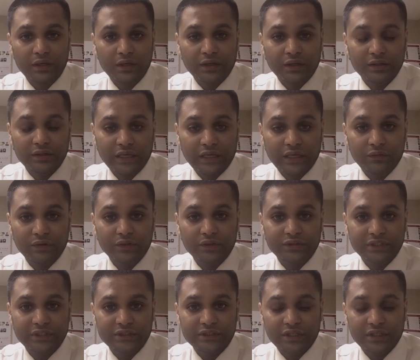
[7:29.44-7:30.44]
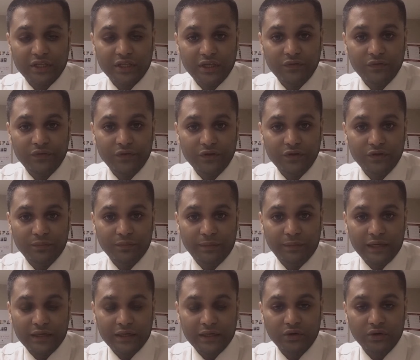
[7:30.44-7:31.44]
They will just give you
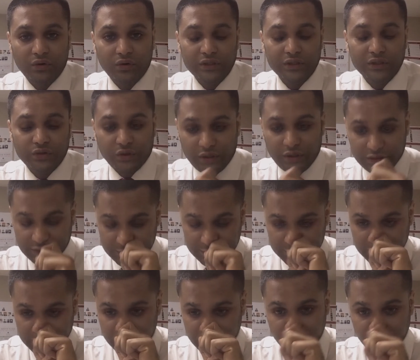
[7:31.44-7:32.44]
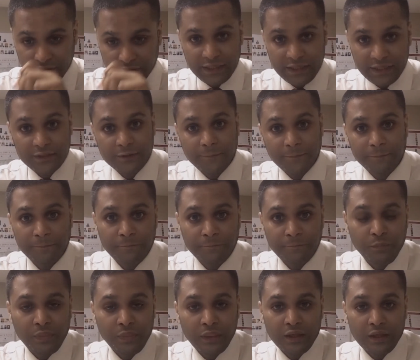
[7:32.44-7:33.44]
back your education certificate,
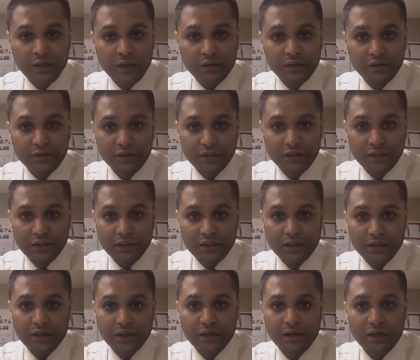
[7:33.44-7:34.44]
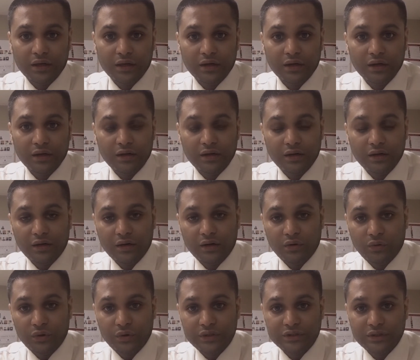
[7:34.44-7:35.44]
the
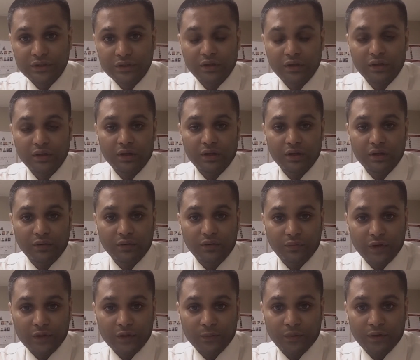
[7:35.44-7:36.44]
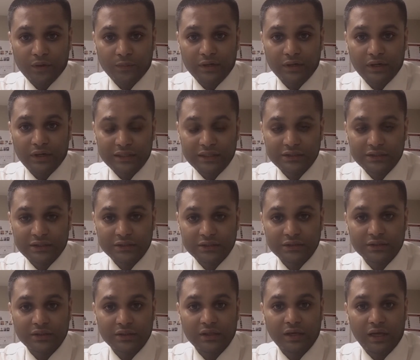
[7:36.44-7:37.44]
original work permit
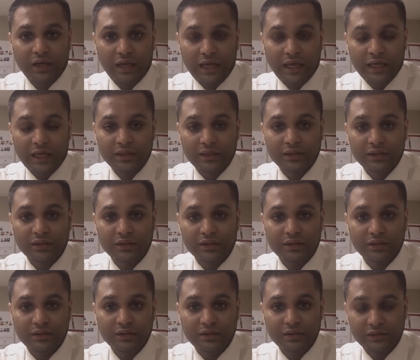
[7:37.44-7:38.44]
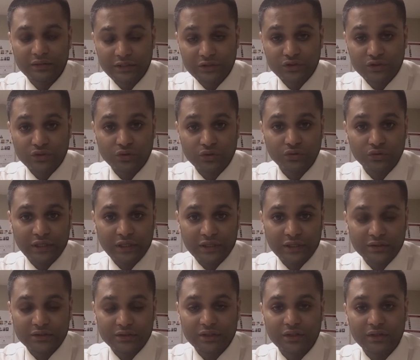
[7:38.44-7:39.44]
license, and these 2
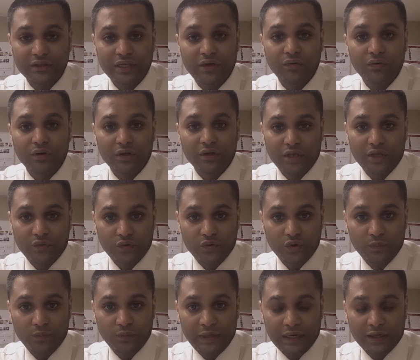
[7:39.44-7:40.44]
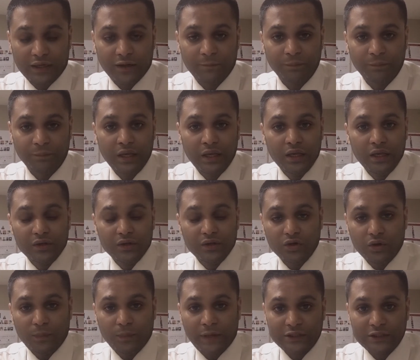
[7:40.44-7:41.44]
things. They will give you back
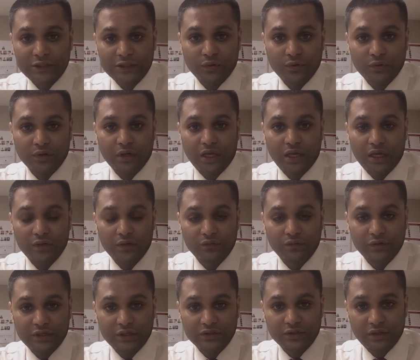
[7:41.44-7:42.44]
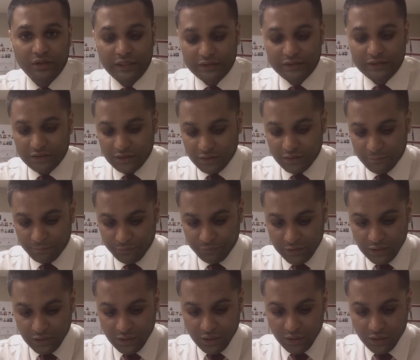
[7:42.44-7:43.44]
your passport, invitation letter,
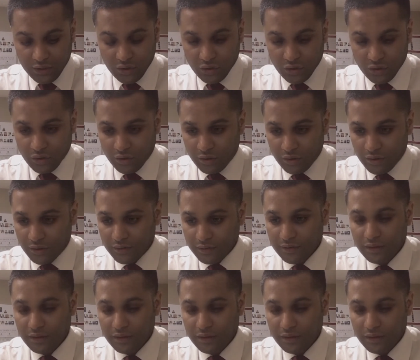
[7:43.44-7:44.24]
your